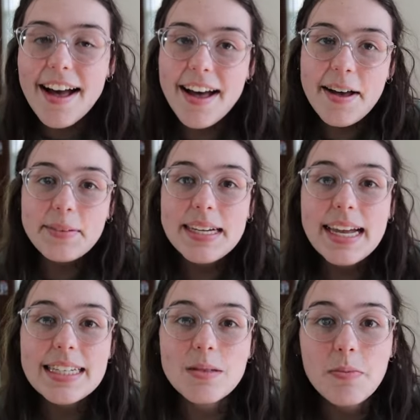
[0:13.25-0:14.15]
It
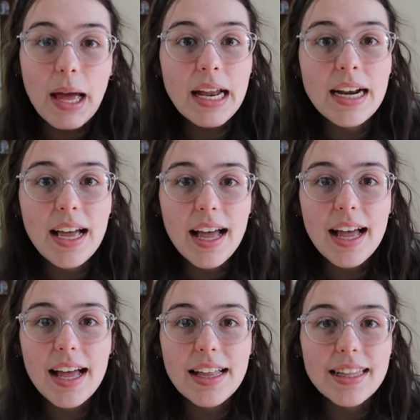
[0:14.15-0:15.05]
has been
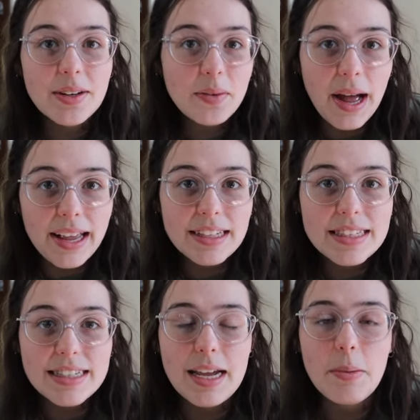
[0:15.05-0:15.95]
a little while
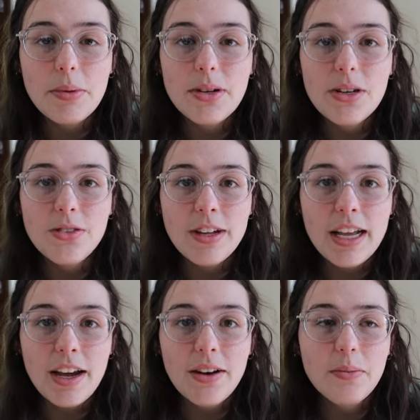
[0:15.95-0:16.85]
since I uploaded a new
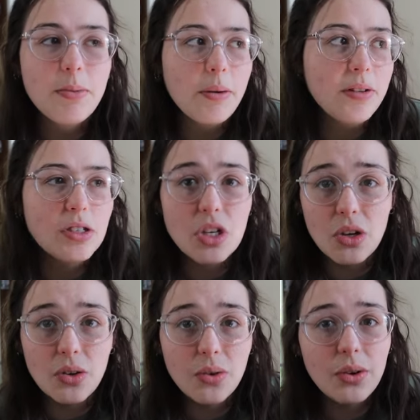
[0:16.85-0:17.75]
video, probably
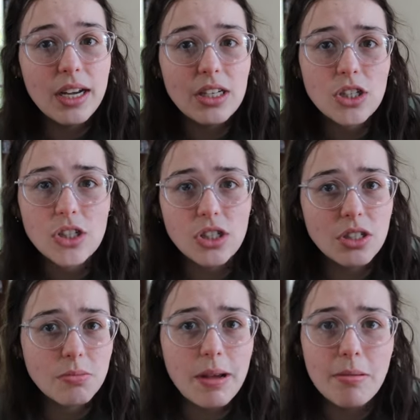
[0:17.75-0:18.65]

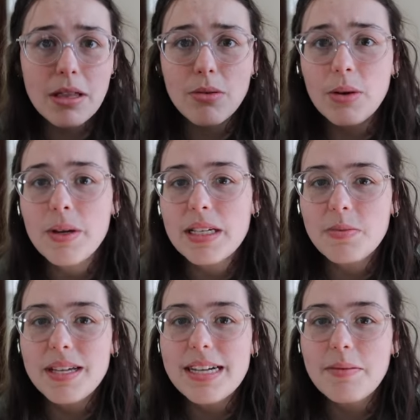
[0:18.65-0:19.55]
2-ish, maybe 3 weeks
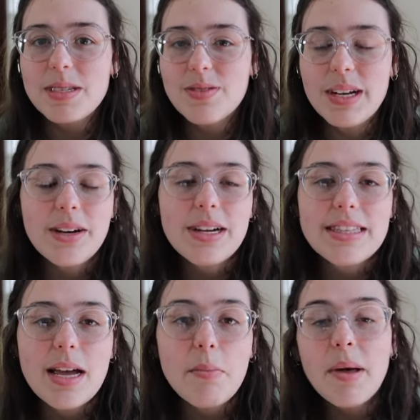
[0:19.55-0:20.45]
by the time this video
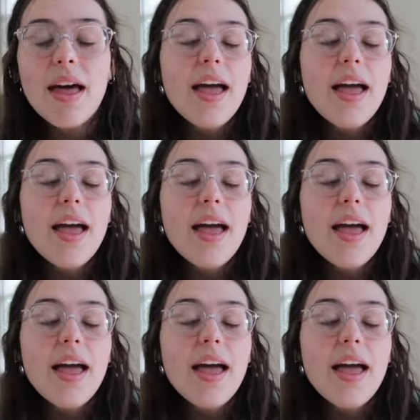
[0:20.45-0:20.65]
gets up.